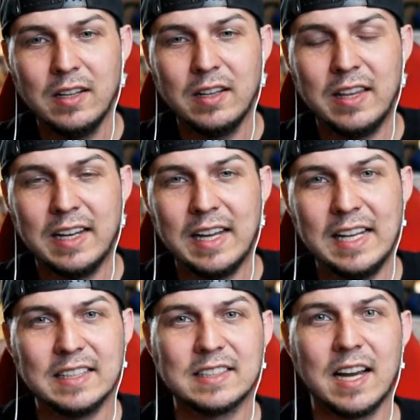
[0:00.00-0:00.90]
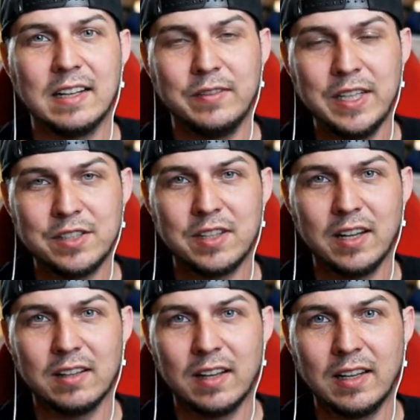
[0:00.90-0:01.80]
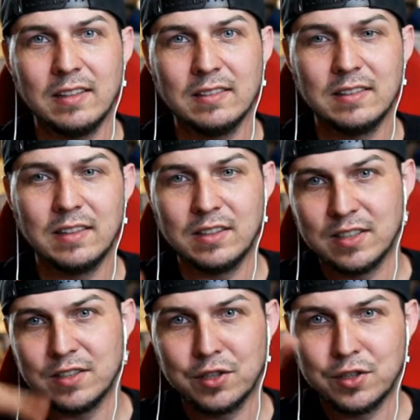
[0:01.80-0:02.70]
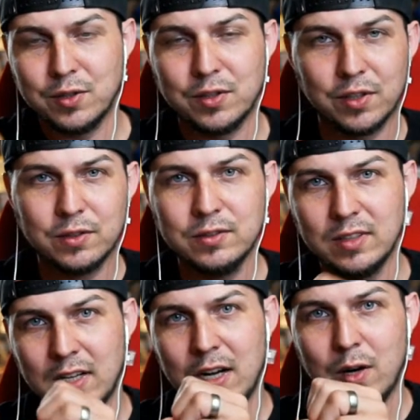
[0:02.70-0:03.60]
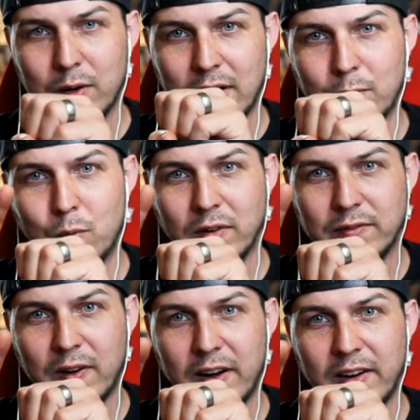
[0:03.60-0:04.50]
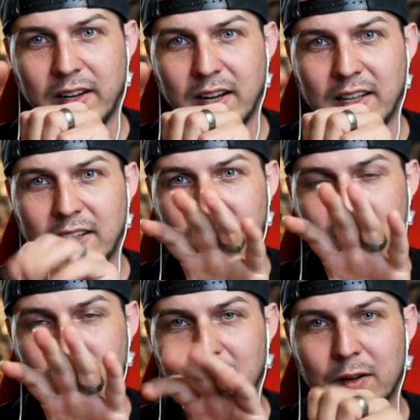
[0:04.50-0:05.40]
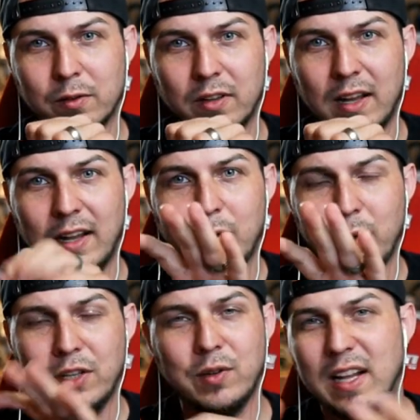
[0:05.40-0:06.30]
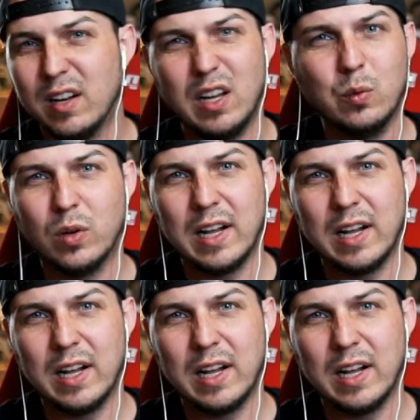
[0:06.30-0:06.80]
then inside of each taillight, since there's two circles, we're gonna have one firing and then the other fire. We can do that in one